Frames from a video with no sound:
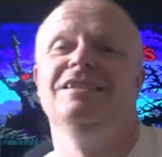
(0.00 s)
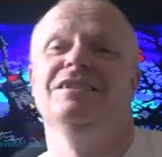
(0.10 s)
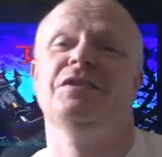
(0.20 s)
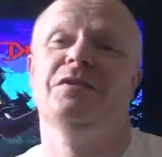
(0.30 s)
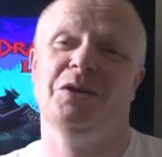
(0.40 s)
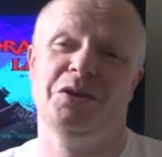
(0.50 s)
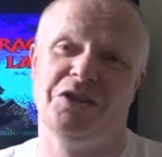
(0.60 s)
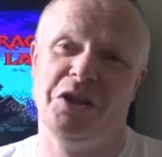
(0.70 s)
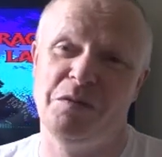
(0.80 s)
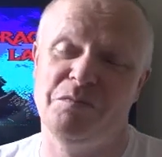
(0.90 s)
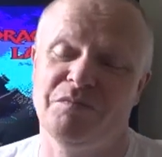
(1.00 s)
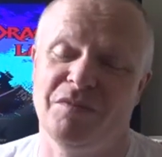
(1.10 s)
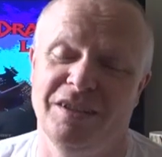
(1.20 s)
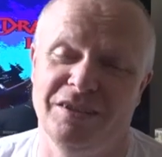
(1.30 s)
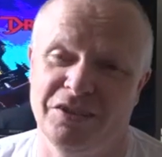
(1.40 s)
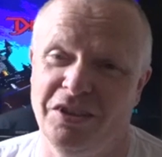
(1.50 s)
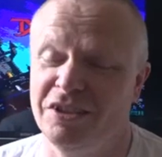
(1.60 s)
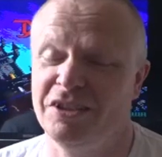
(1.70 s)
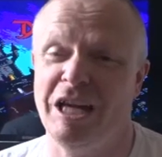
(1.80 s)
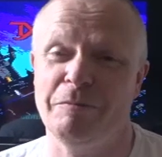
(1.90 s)
this first game, it's like
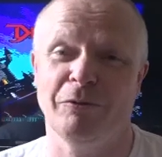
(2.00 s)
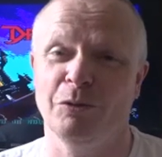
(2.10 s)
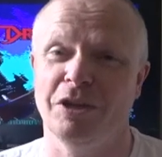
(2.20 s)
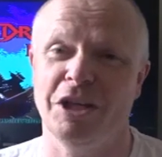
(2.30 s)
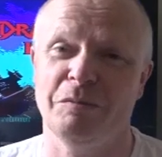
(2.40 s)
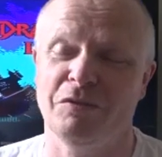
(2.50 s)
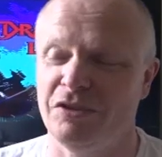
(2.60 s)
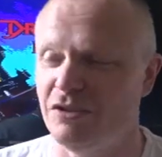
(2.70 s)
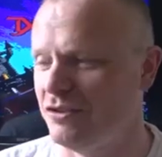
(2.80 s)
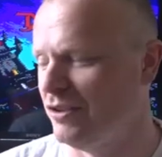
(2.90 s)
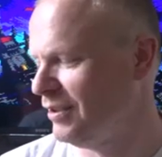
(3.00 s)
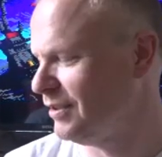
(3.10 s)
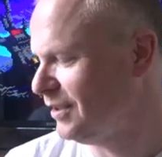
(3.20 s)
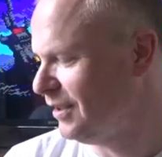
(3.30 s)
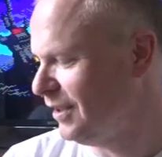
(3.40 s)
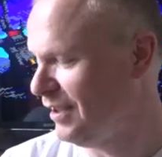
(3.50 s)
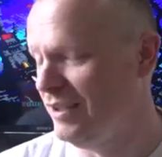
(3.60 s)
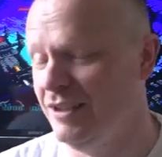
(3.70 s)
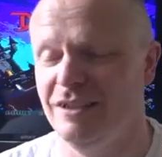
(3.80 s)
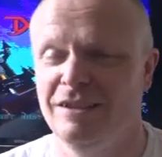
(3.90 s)
the game of all games. It's
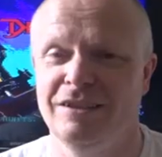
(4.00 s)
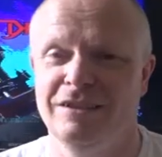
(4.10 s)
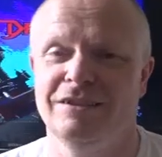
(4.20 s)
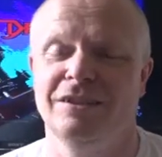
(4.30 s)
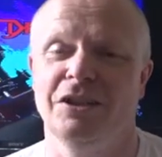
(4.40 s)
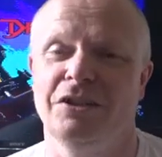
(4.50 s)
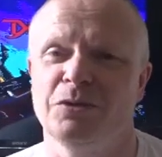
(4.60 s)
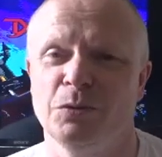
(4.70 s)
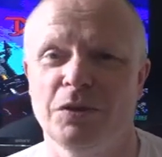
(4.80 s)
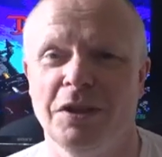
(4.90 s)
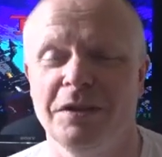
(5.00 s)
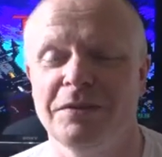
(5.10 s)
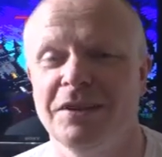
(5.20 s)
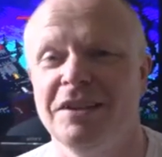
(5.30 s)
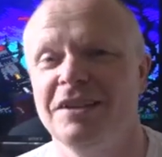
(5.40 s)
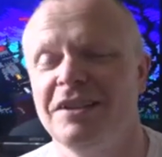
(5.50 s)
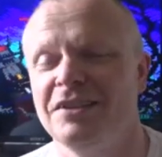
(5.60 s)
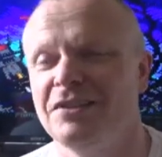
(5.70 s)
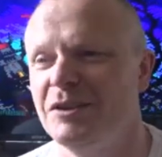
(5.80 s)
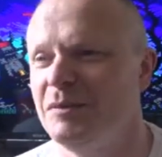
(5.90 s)
highly sought after. It's